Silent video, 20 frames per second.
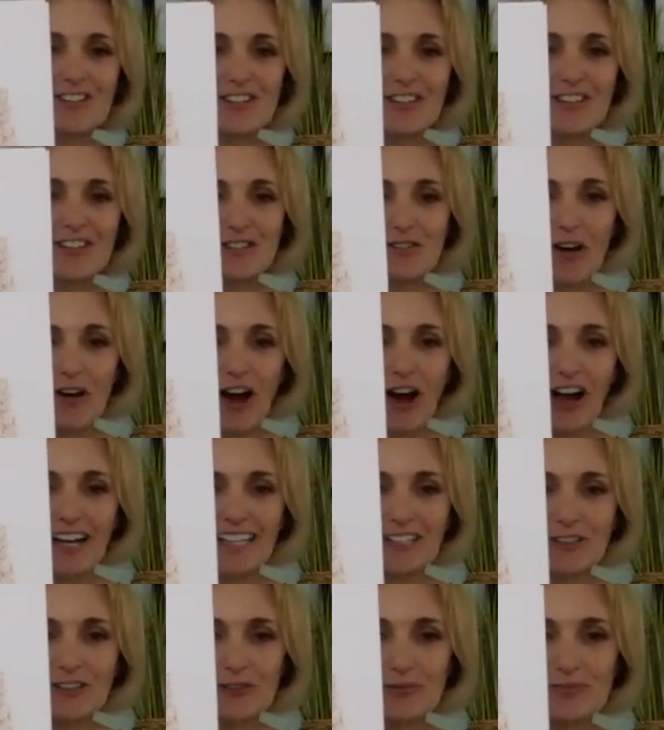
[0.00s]
the
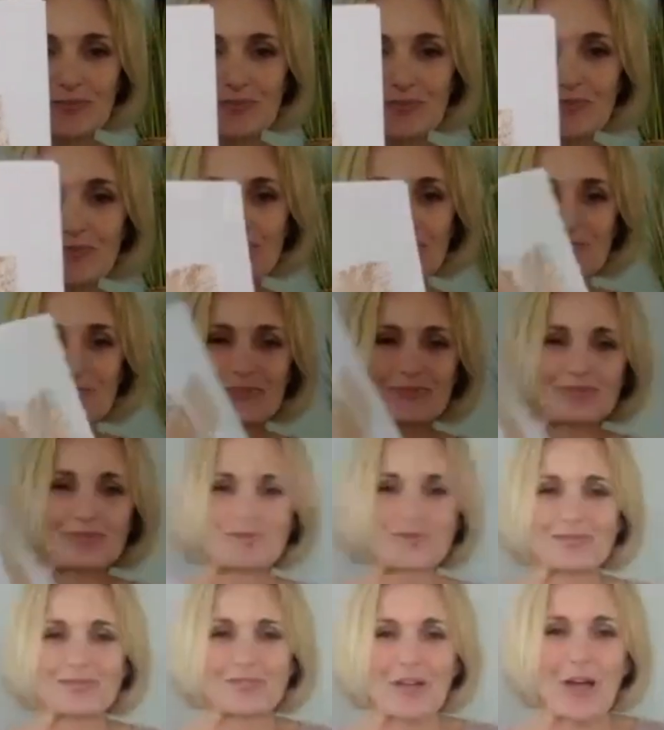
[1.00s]
drawing.
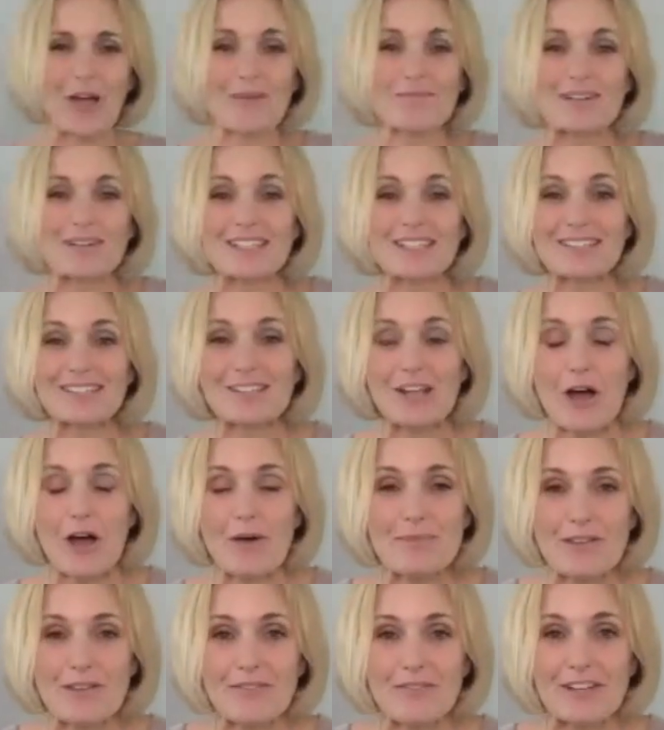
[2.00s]
I'm going to
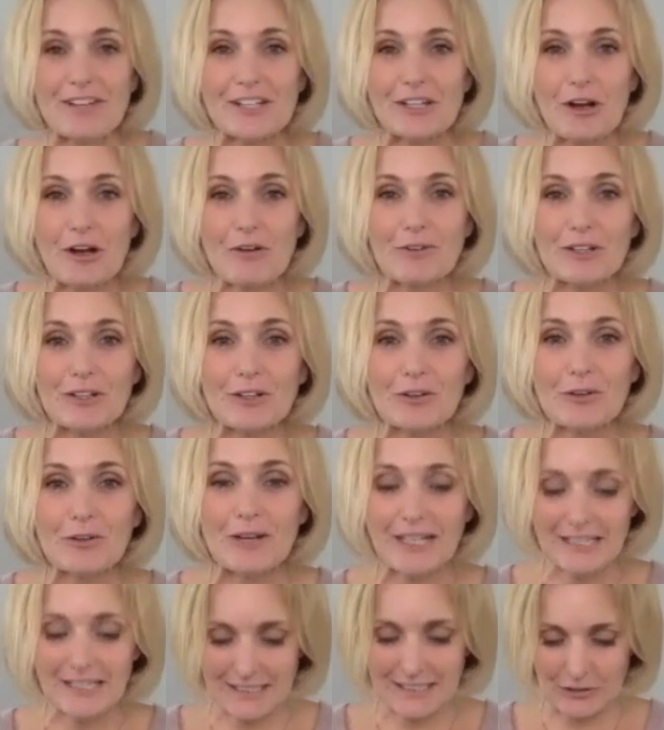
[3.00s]
stop the video real
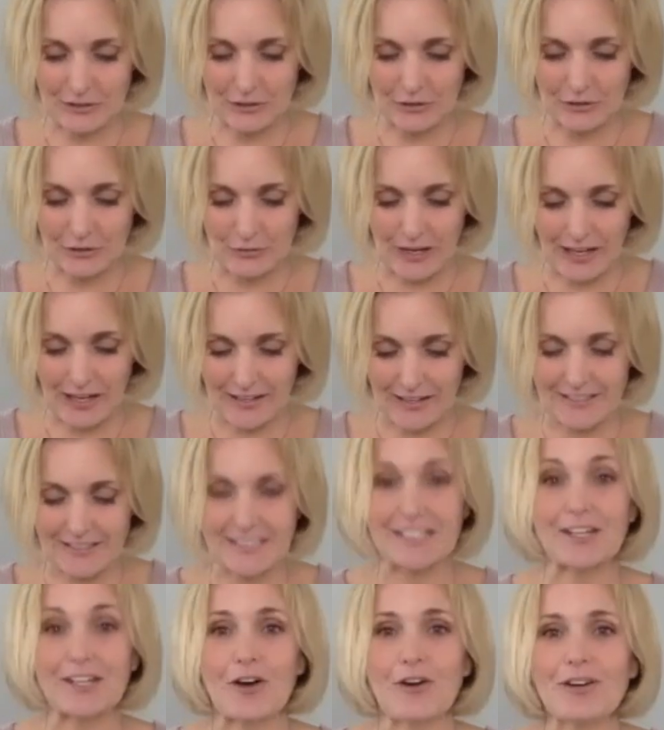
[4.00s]
quick to
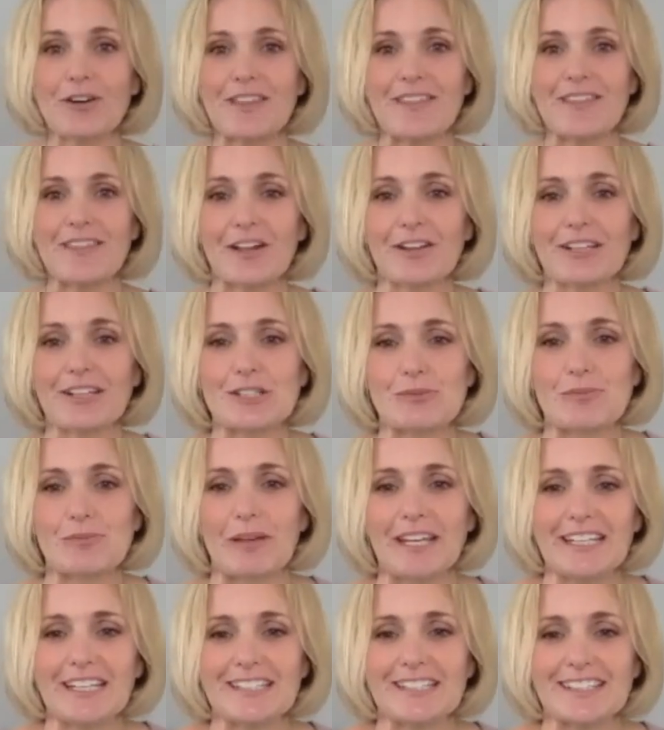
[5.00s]
decode, and then I'll
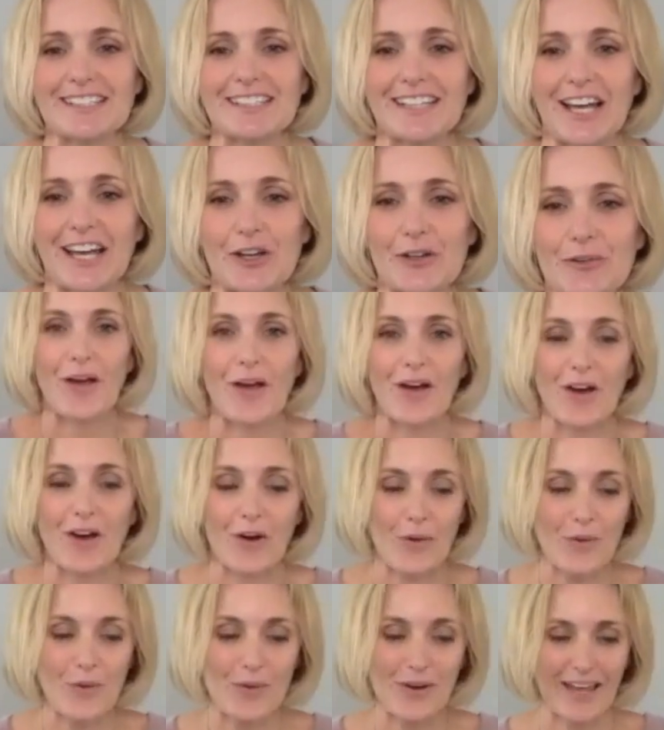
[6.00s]
explain it to you.
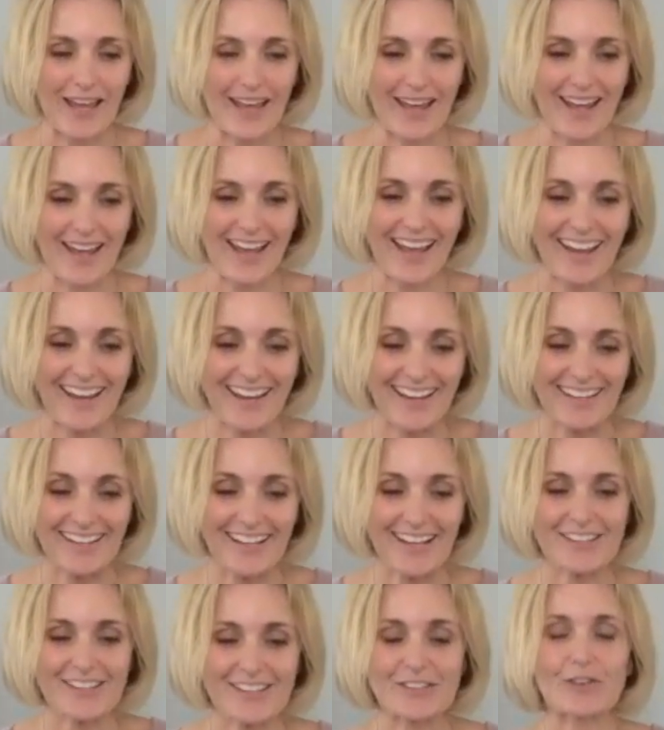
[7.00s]
Okay,
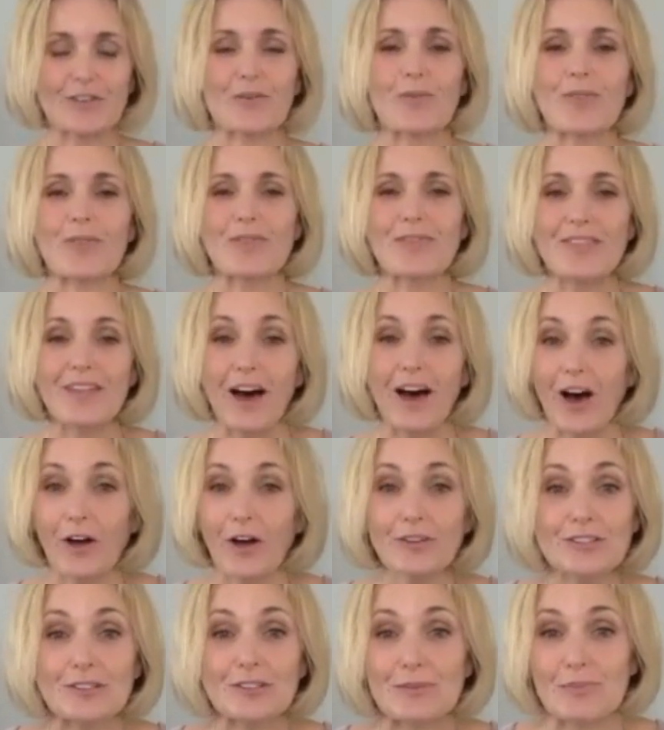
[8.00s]
so
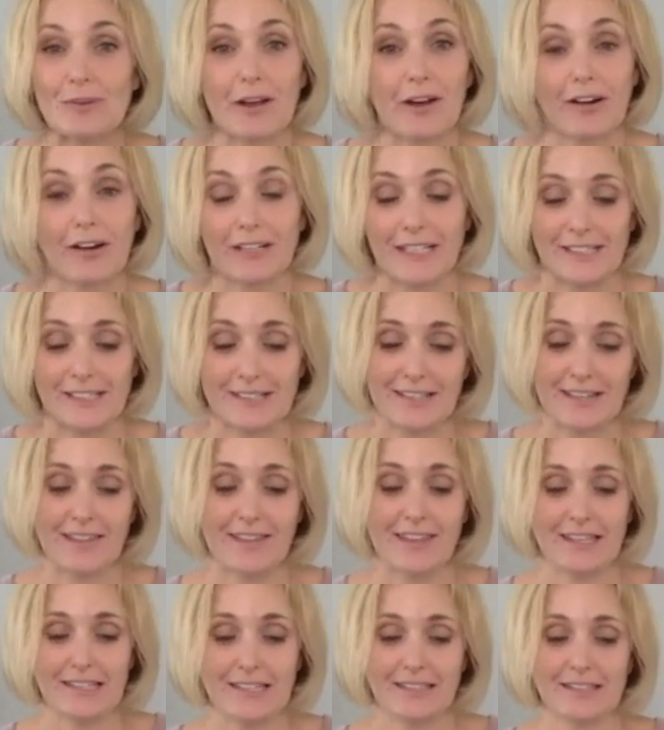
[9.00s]
I'll just be honest.
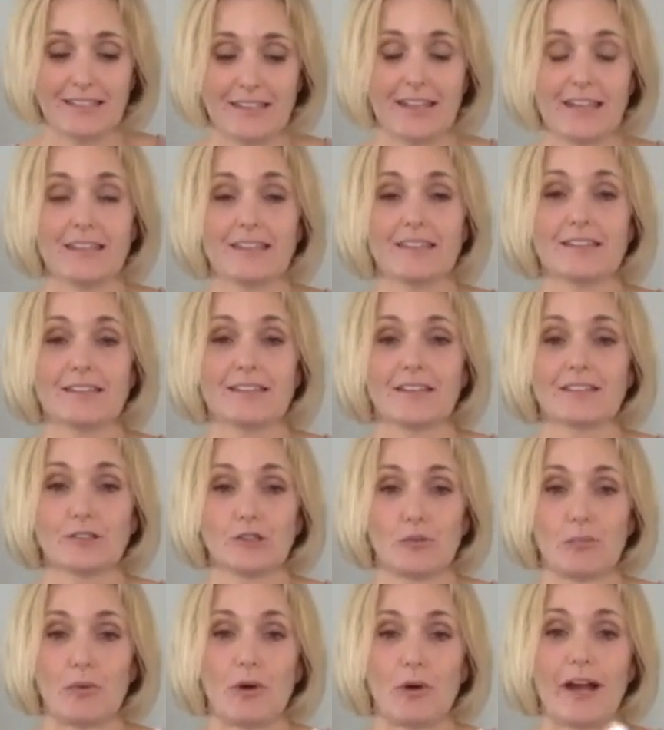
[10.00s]
This is
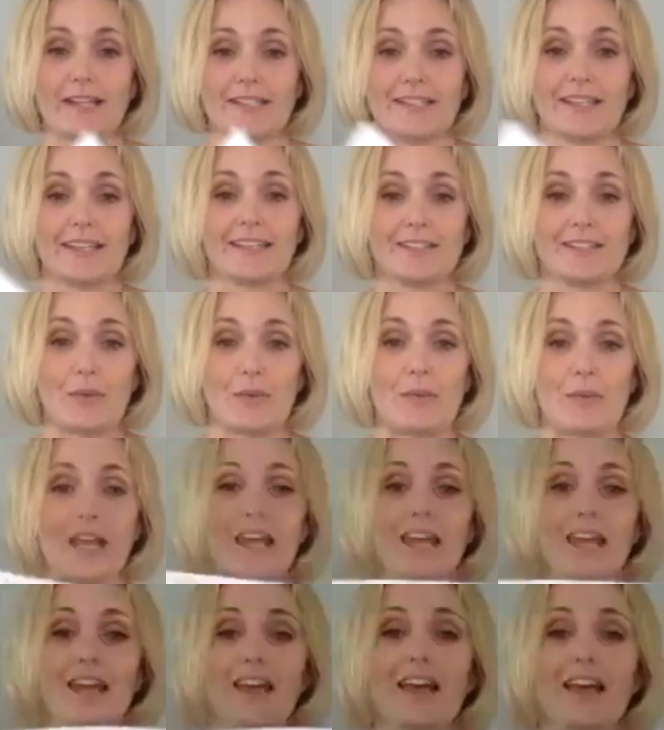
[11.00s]
surprising to
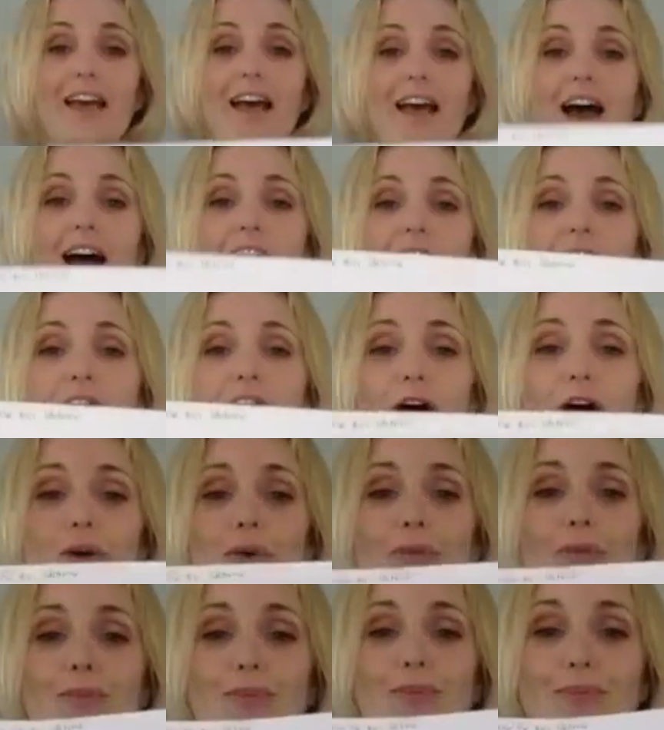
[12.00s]
me.
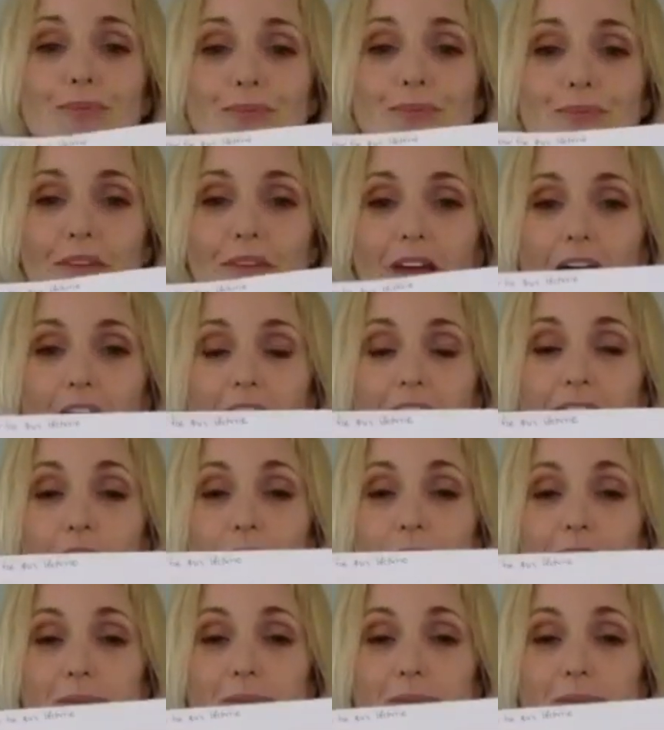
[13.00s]
I've always